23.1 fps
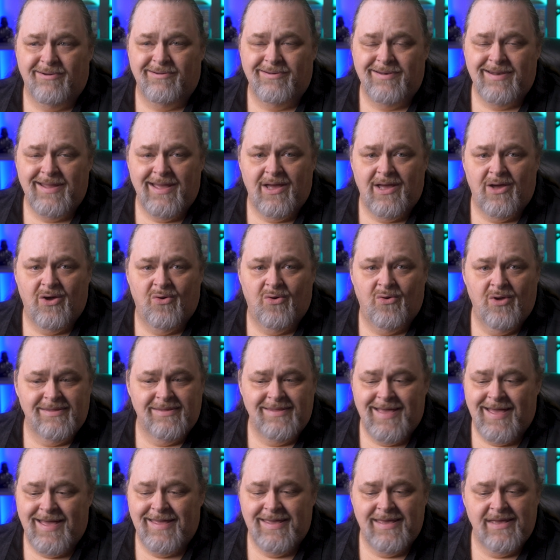are now
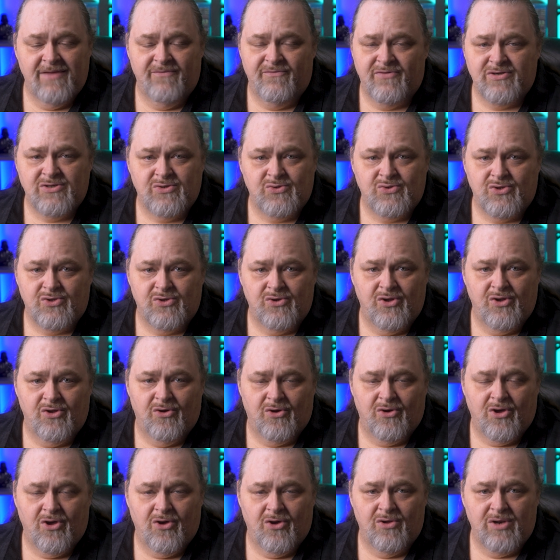not in Visual Studio
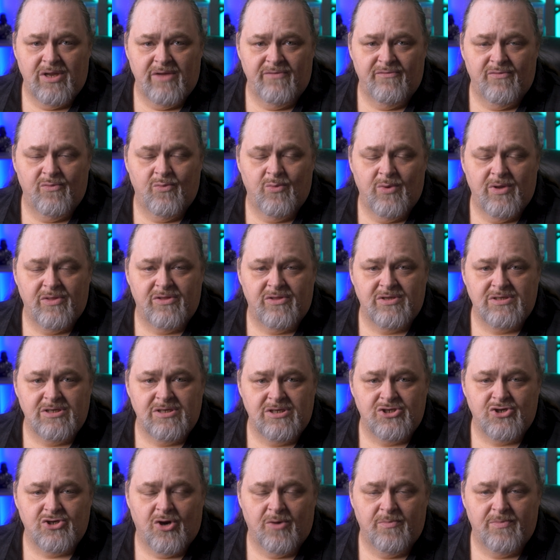Code, even with the C
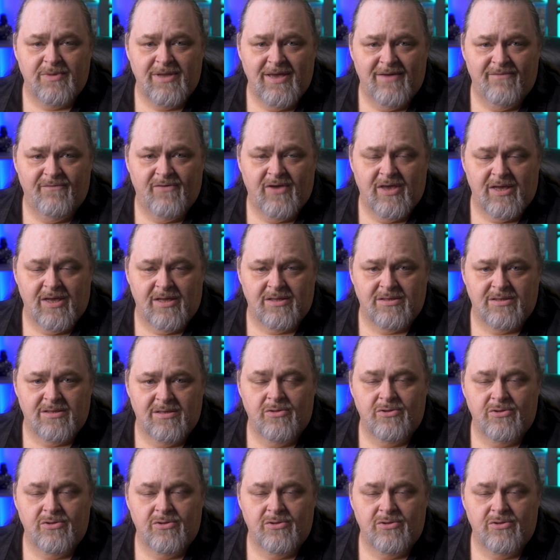Sharp dev kit.